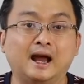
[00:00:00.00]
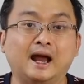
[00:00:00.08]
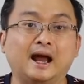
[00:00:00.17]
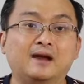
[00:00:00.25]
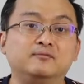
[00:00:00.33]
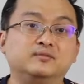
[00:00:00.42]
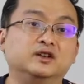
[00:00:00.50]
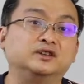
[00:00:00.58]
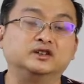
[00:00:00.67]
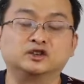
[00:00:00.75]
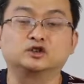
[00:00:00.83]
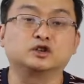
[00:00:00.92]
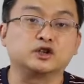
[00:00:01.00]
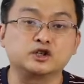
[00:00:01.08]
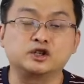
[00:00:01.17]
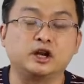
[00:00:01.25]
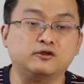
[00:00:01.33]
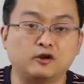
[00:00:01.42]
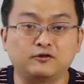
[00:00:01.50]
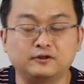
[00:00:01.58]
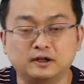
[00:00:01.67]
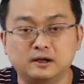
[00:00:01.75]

And this is going to shave off